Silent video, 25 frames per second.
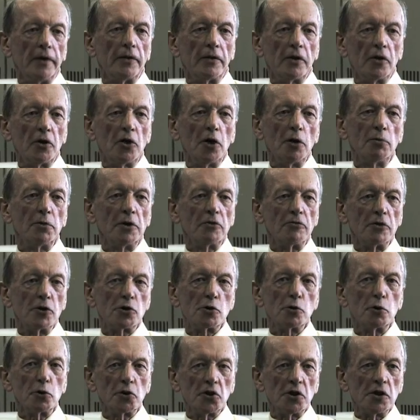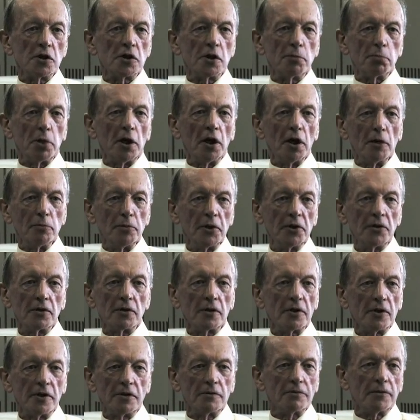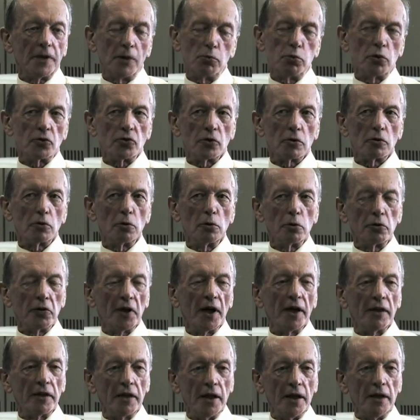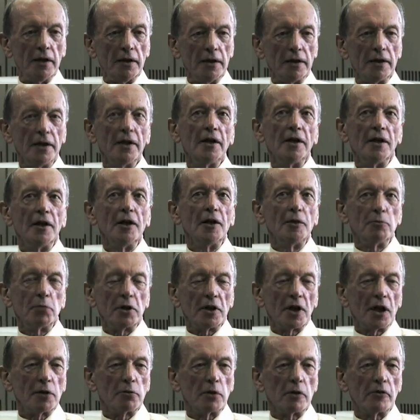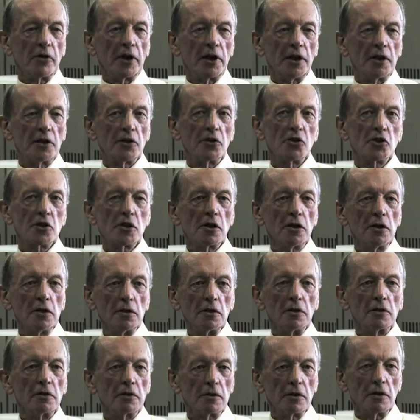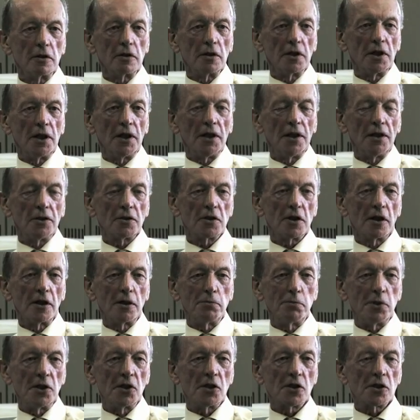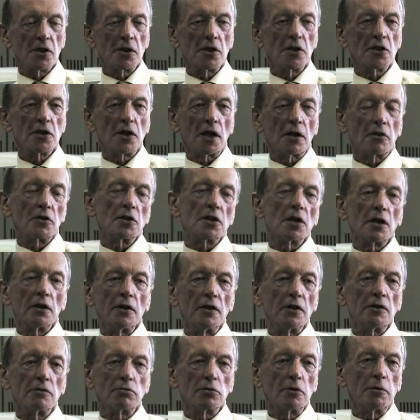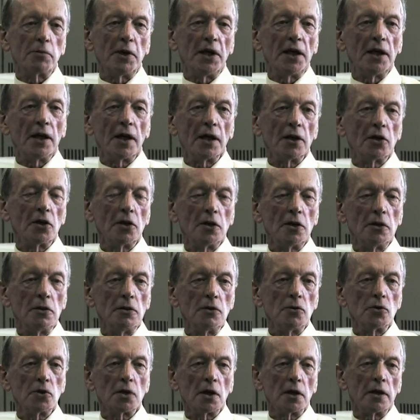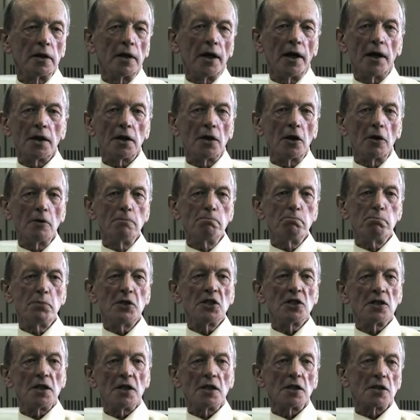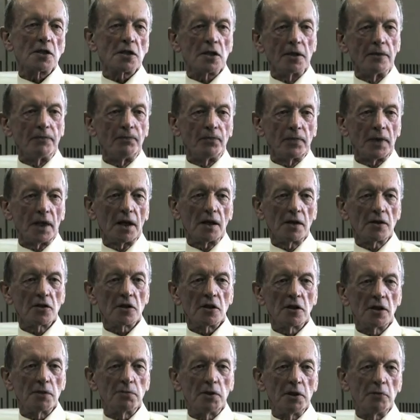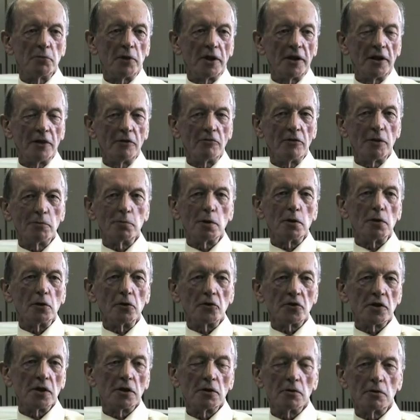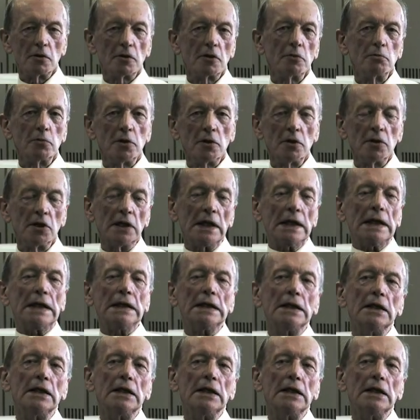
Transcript: The Human Resources Department, it wasn't called that then, but they were very concerned that the typists and the secretaries were being underused, and I had no business typing my own reports into a computer.